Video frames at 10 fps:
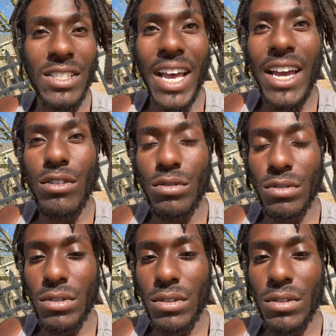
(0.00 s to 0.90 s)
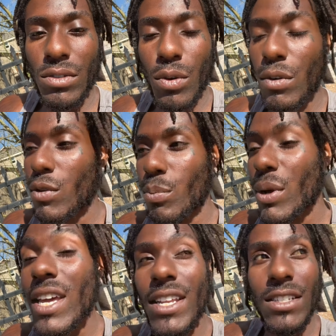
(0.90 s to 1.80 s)
cycles,
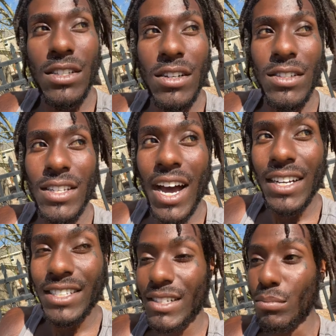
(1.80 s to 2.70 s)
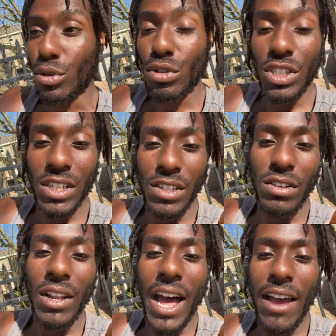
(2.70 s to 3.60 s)
repeating certain toxic bullshit in
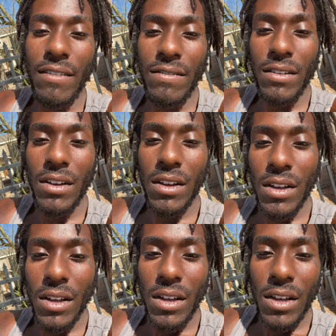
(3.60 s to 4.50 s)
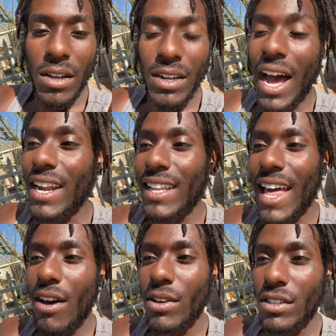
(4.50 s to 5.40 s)
your life, not
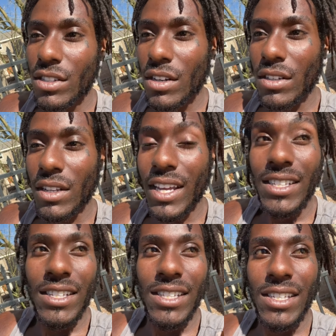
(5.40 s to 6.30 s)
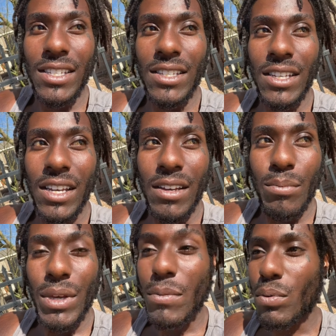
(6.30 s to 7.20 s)
allowing certain entities,
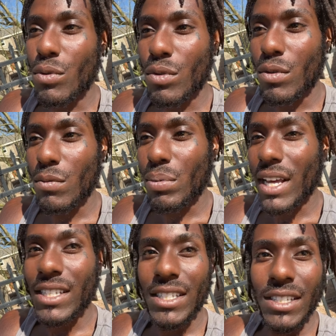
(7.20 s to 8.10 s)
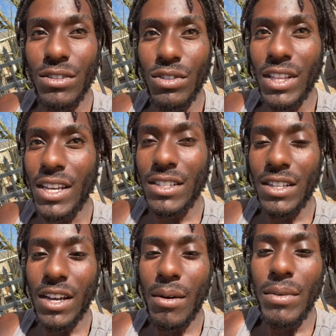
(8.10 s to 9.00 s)
people, places, or things to
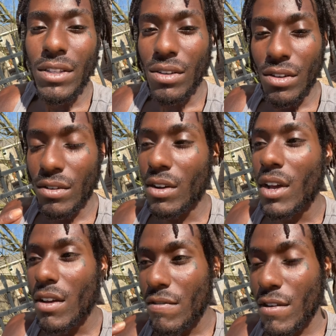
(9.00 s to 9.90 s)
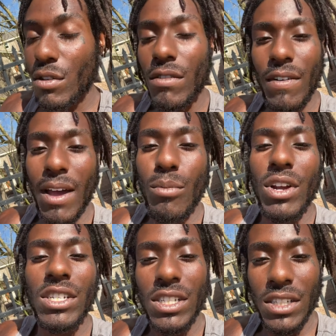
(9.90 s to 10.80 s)
come into your field of
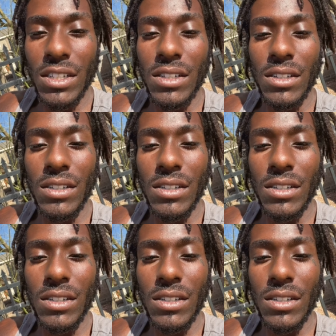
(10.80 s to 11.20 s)
vibration.